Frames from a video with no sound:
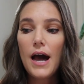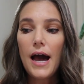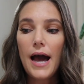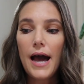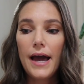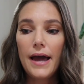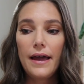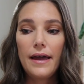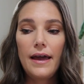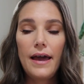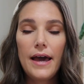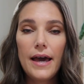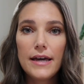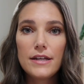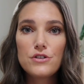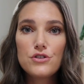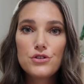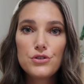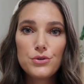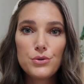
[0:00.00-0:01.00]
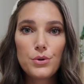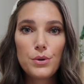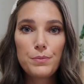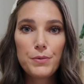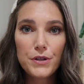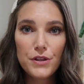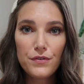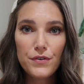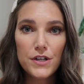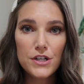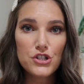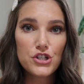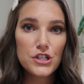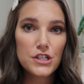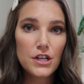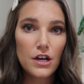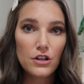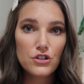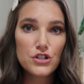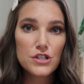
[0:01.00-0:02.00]
I had to put the finishing
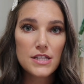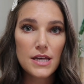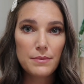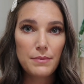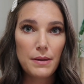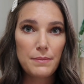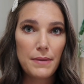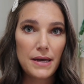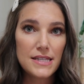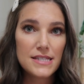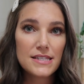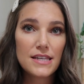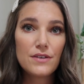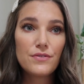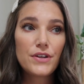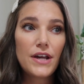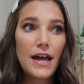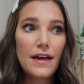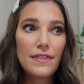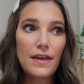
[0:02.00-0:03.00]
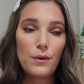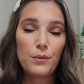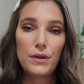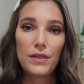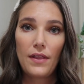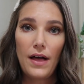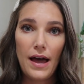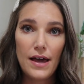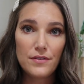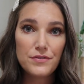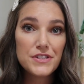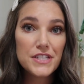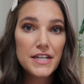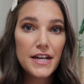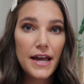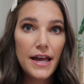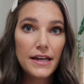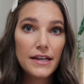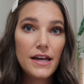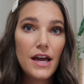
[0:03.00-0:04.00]
touches on my men's gift guide that went live
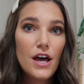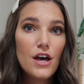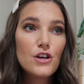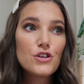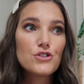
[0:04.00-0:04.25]
today.